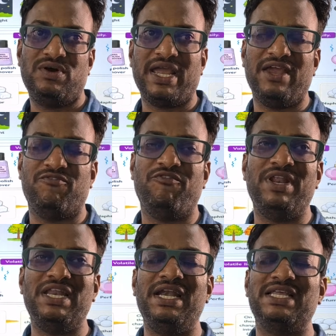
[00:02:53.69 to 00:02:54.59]
Okay,
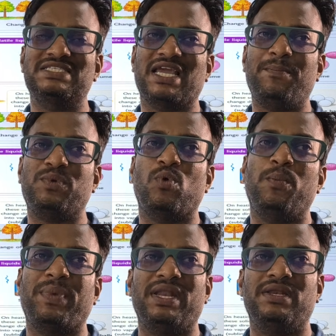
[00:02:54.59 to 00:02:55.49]
when it is kept
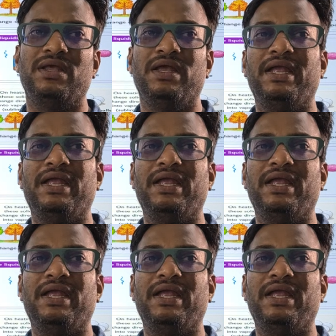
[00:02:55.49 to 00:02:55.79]
open,